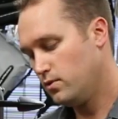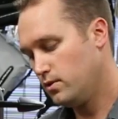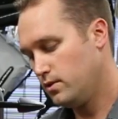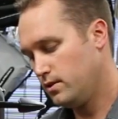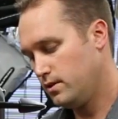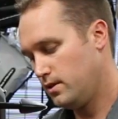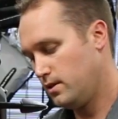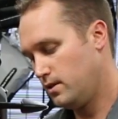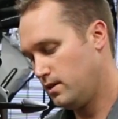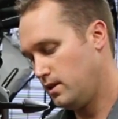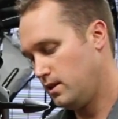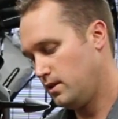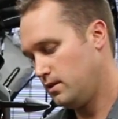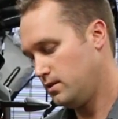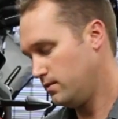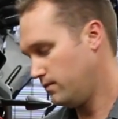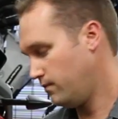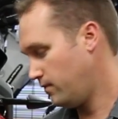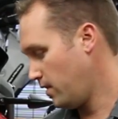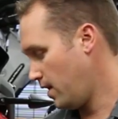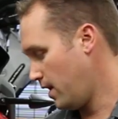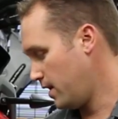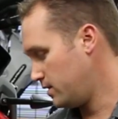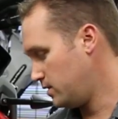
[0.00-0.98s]
really a neat
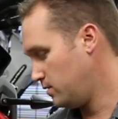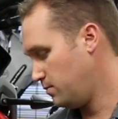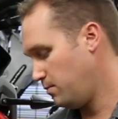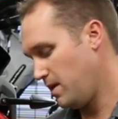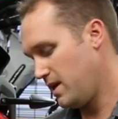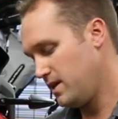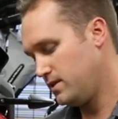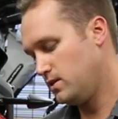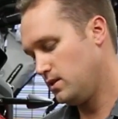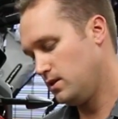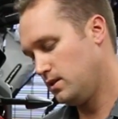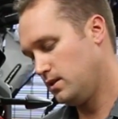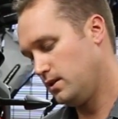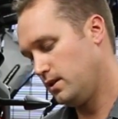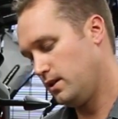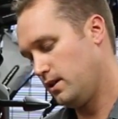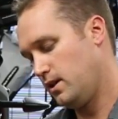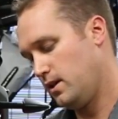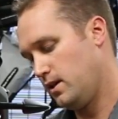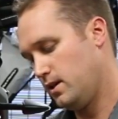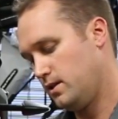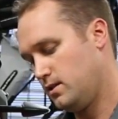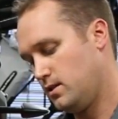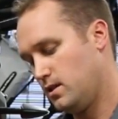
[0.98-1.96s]
device.
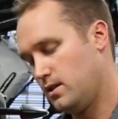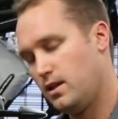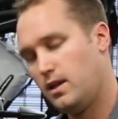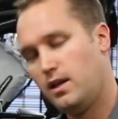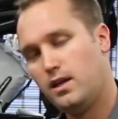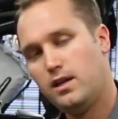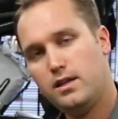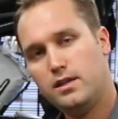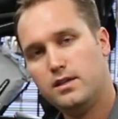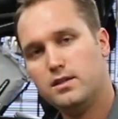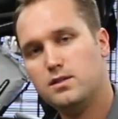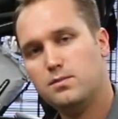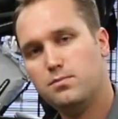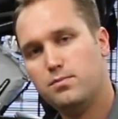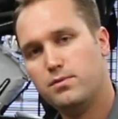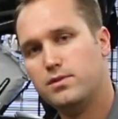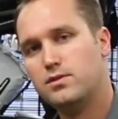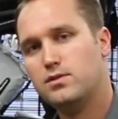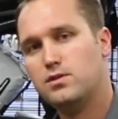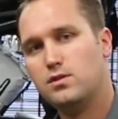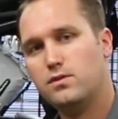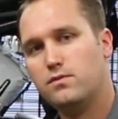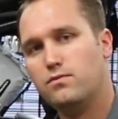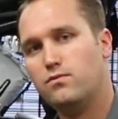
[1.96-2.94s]
Basically, it's an
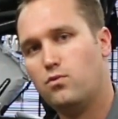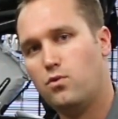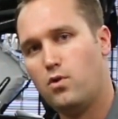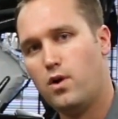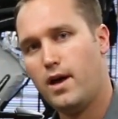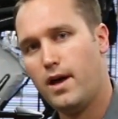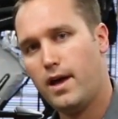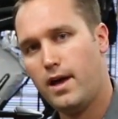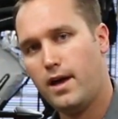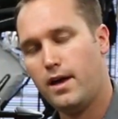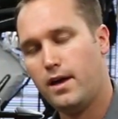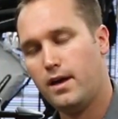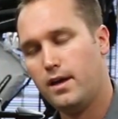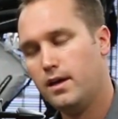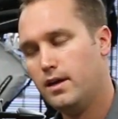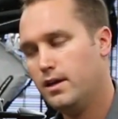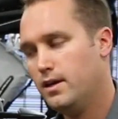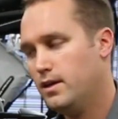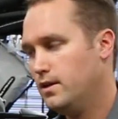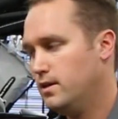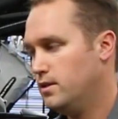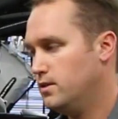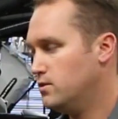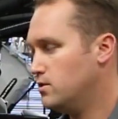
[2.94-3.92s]
inexpensive way
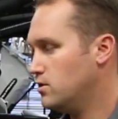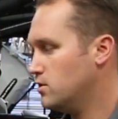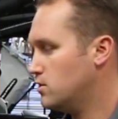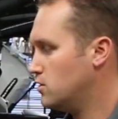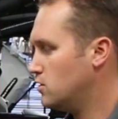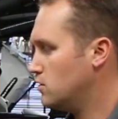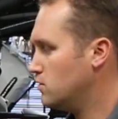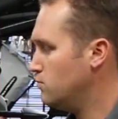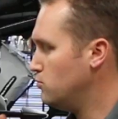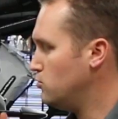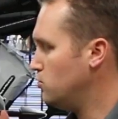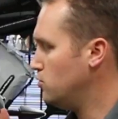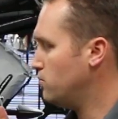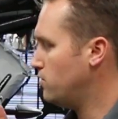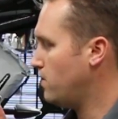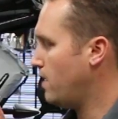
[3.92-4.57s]
to smooth